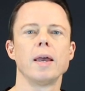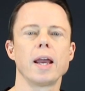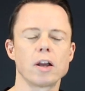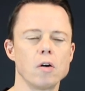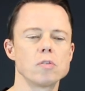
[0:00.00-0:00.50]

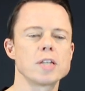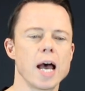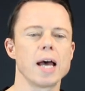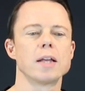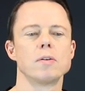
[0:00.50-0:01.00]
and go
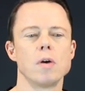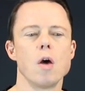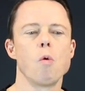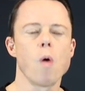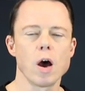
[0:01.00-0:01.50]
da.
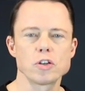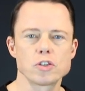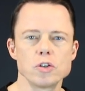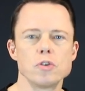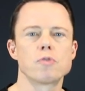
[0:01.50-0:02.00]
1,
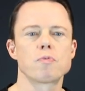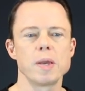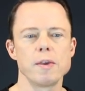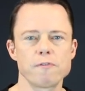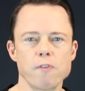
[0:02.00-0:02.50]
2,
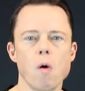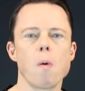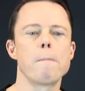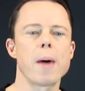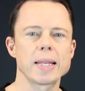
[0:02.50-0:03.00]
3,
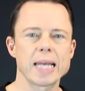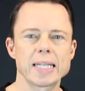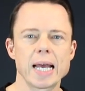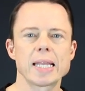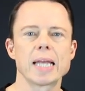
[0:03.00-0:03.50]
4, ba da
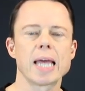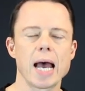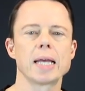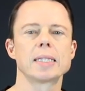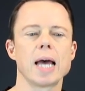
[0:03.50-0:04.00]
da da
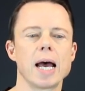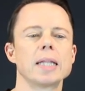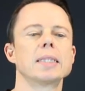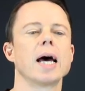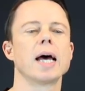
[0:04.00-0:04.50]
da
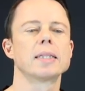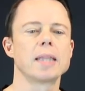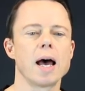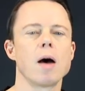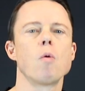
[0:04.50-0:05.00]
da da
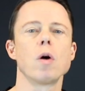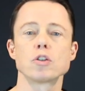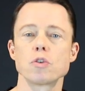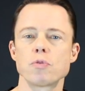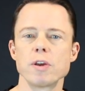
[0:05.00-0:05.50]
da. 1,
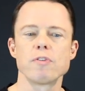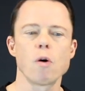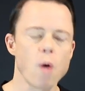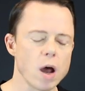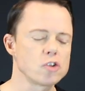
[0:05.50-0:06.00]
2, 3,
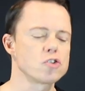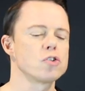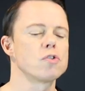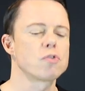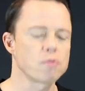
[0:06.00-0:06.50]
4, 1,
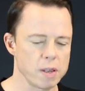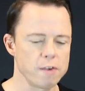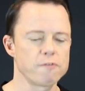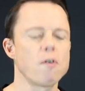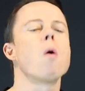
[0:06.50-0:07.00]
2,
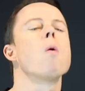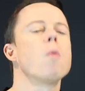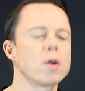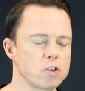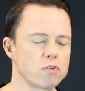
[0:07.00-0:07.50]
3, 4,
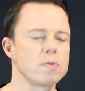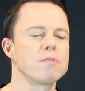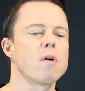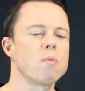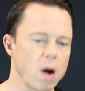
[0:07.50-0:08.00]
1, 2, 3,
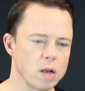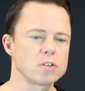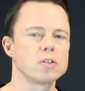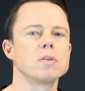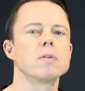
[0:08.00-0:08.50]
4, 1,
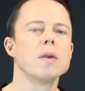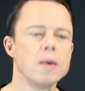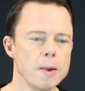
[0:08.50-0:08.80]
2.